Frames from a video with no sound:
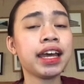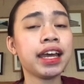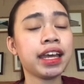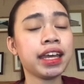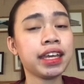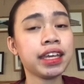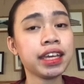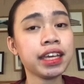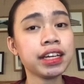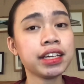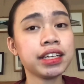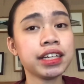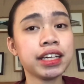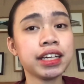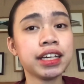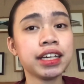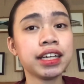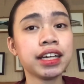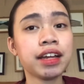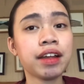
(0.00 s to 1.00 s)
hearing,
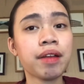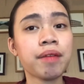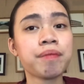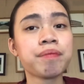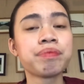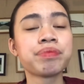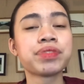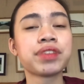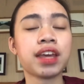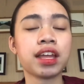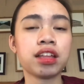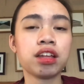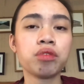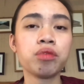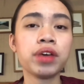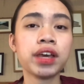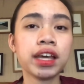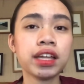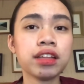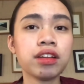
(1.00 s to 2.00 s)
and then we
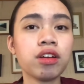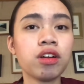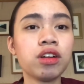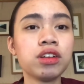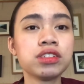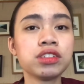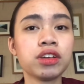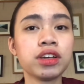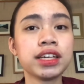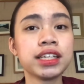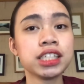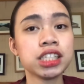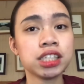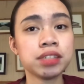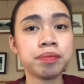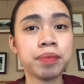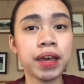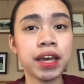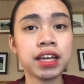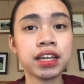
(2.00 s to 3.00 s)
can also
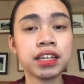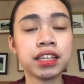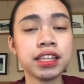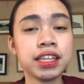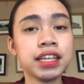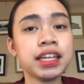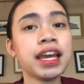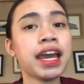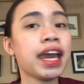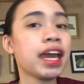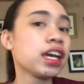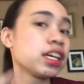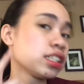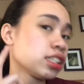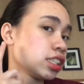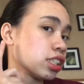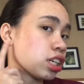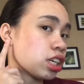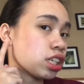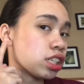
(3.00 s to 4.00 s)
inspect the
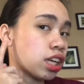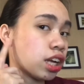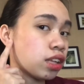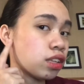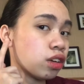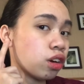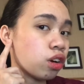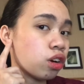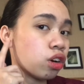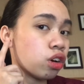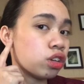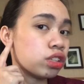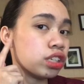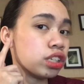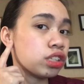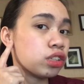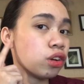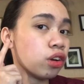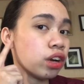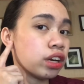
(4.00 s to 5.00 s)
external
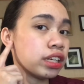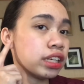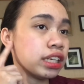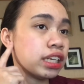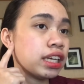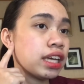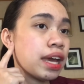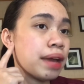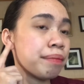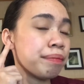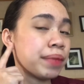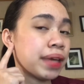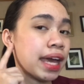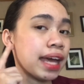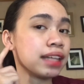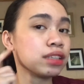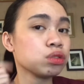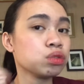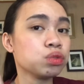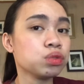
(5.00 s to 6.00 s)
auditory
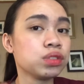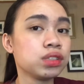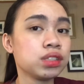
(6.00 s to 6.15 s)
meatus.